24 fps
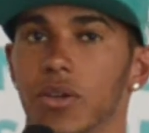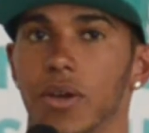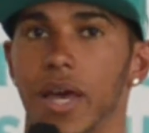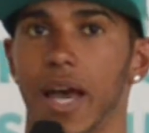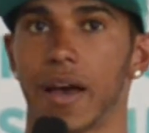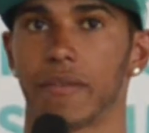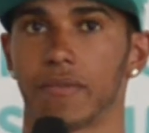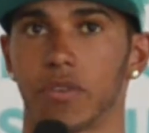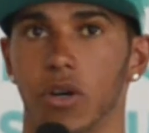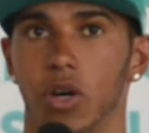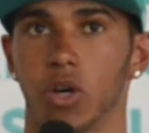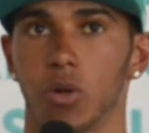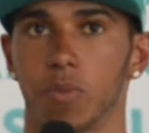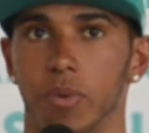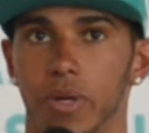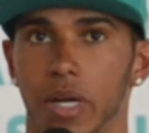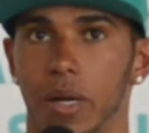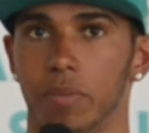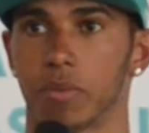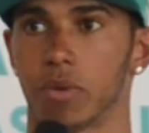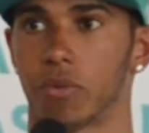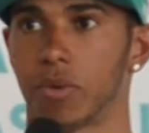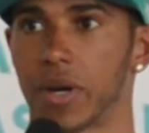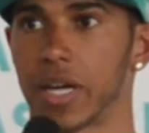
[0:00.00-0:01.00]
you have to open
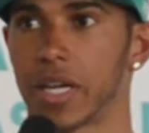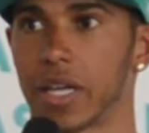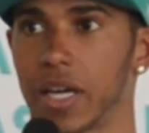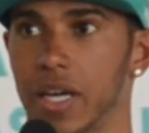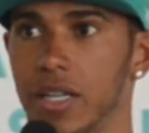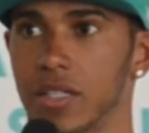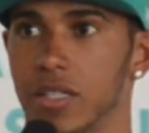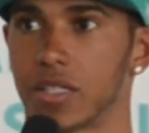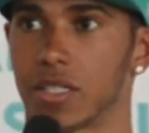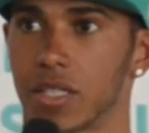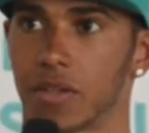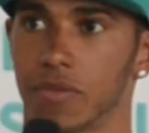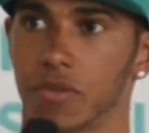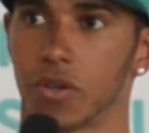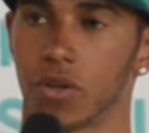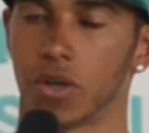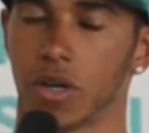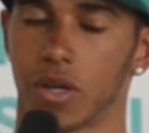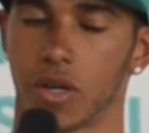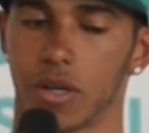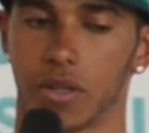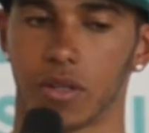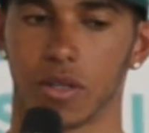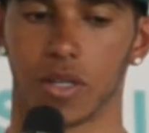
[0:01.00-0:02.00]
up the radiators, if you,
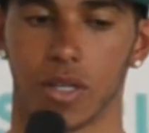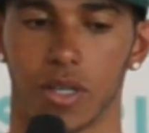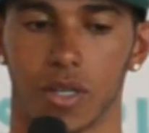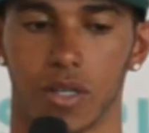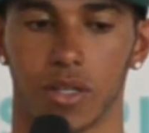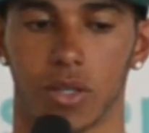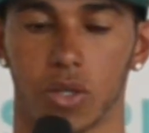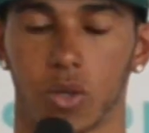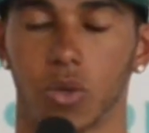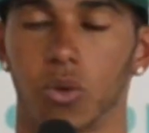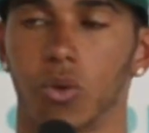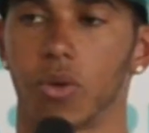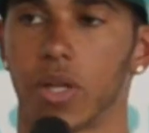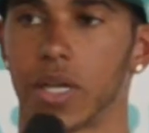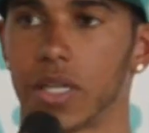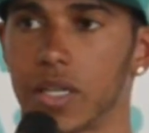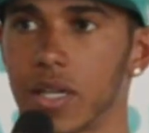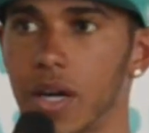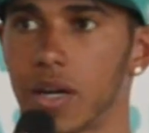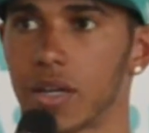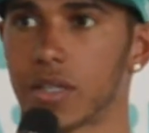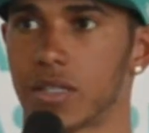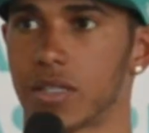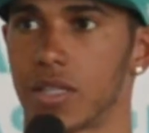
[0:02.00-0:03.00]
uh, the, the cooling
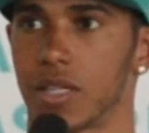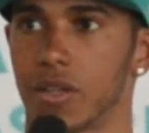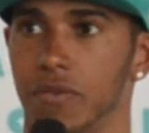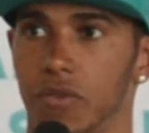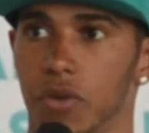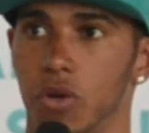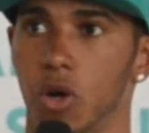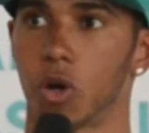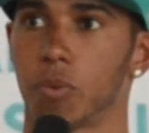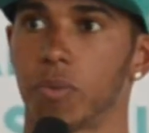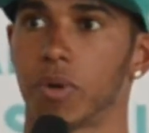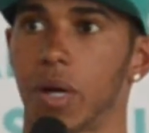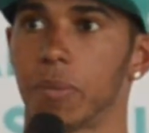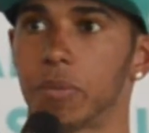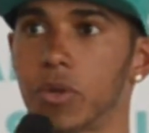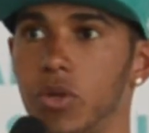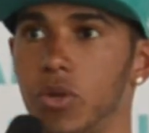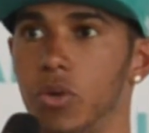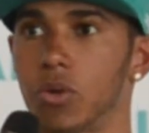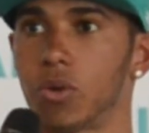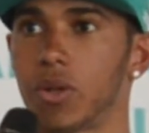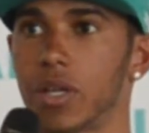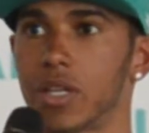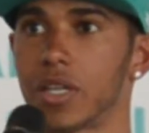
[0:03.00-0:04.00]
ducts. And if you open up the
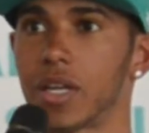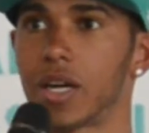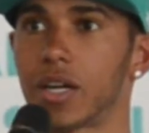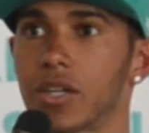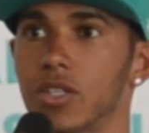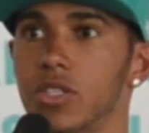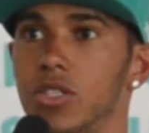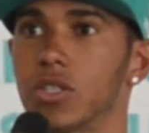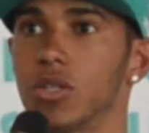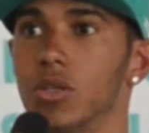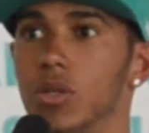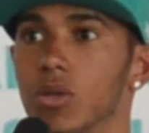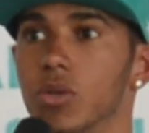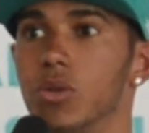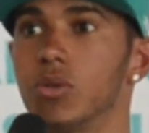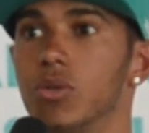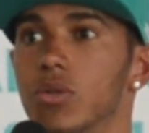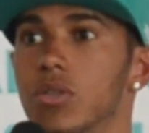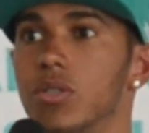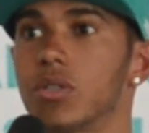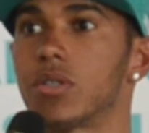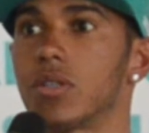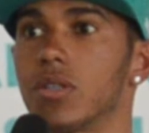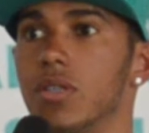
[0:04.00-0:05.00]
cooling ducts, you
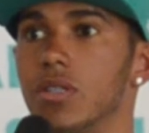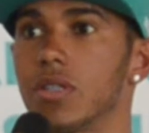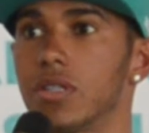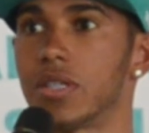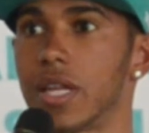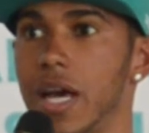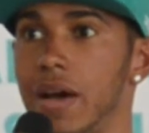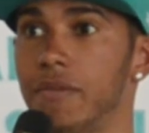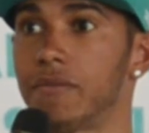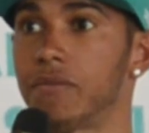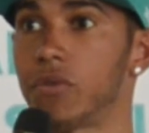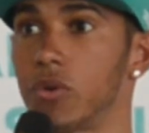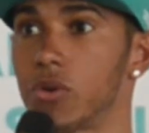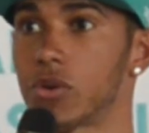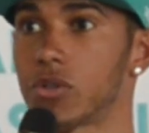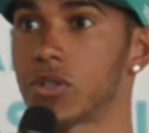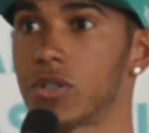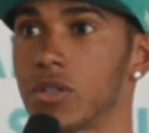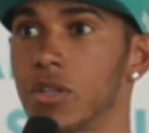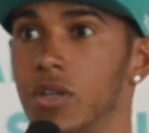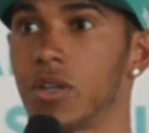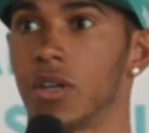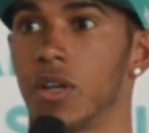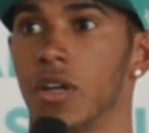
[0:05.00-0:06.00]
lose downforce.
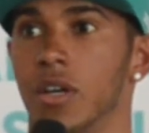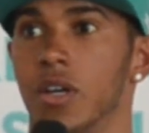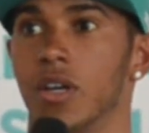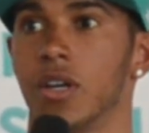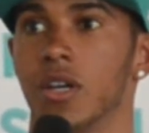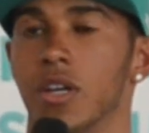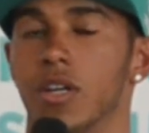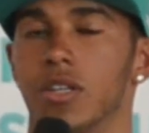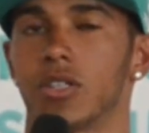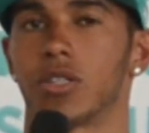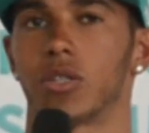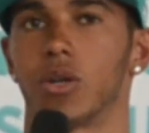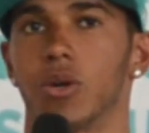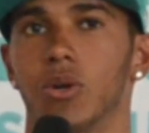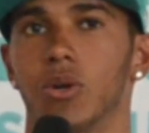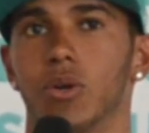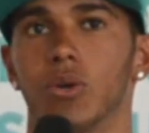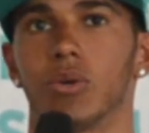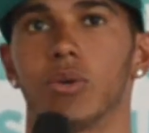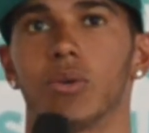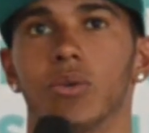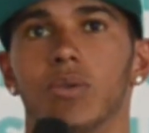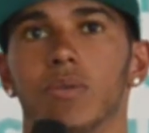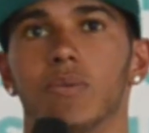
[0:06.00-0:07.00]

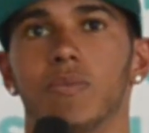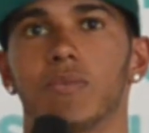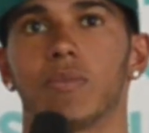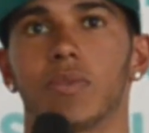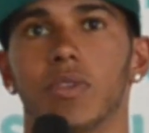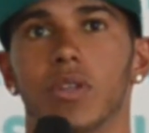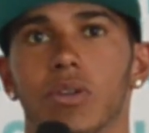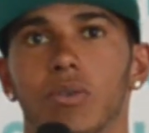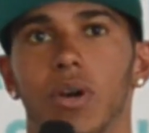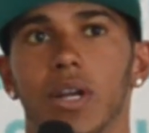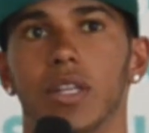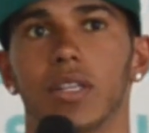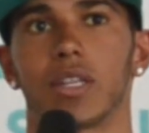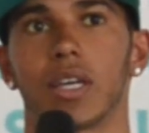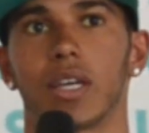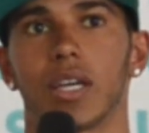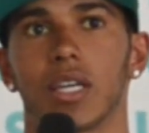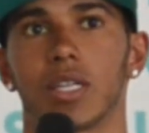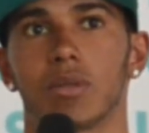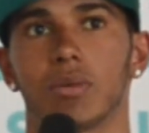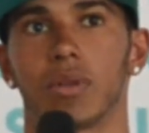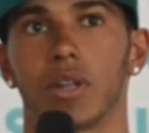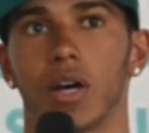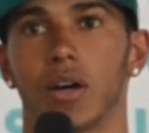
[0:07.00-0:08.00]
So the great thing
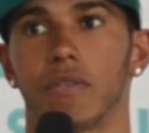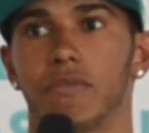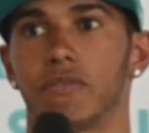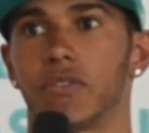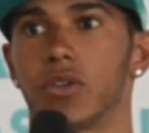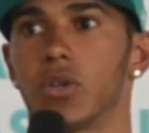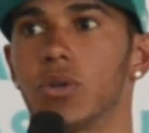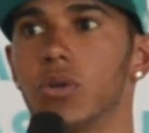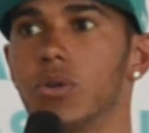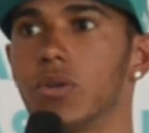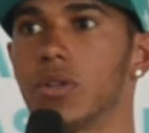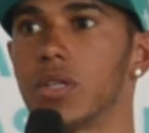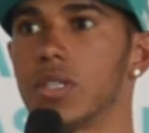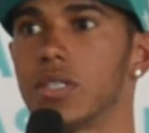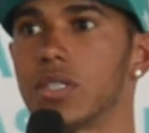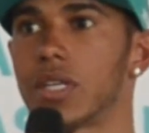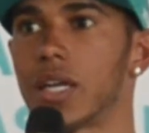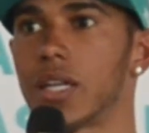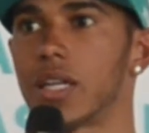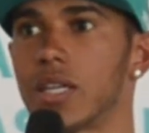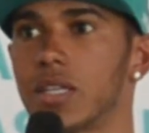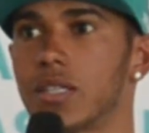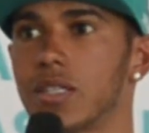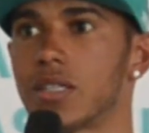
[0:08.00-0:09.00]
is with our fuel is that
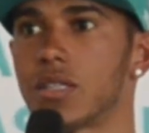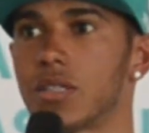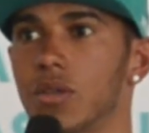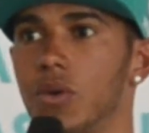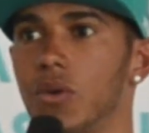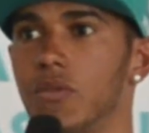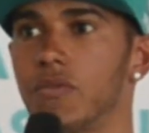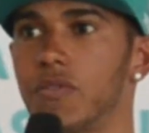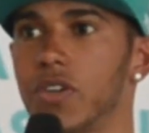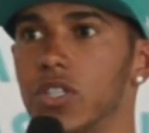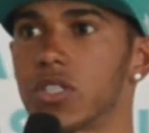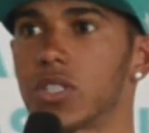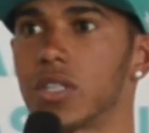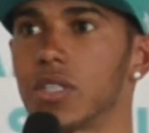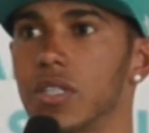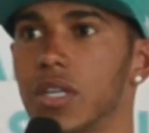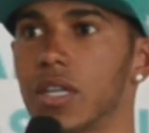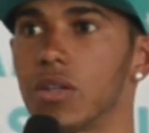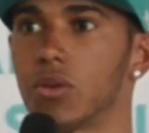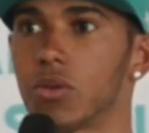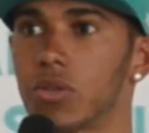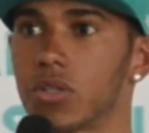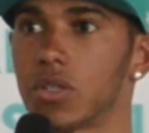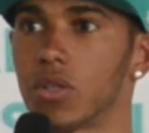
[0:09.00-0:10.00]
it's so efficient, and
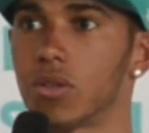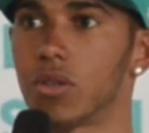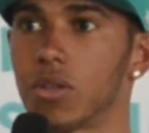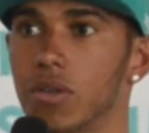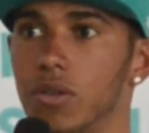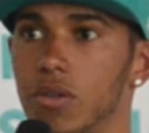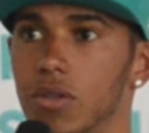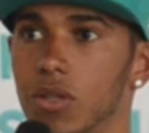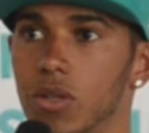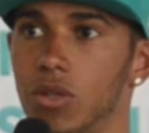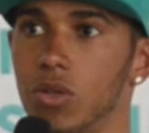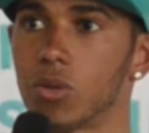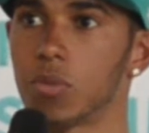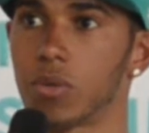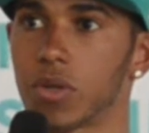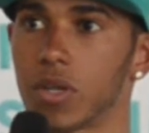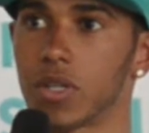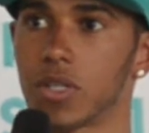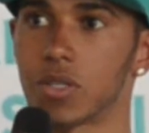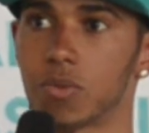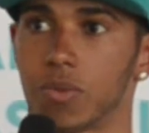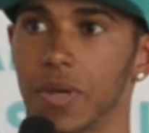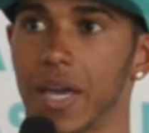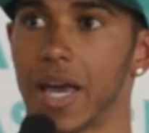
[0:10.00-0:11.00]
also the, the
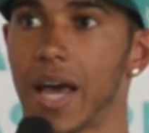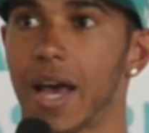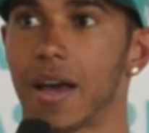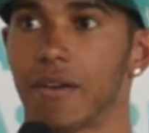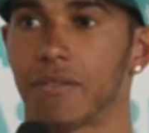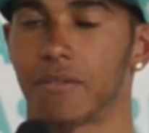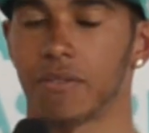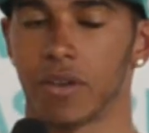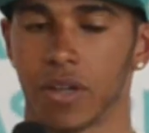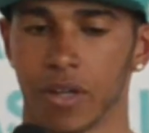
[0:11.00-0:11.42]
lubricants we have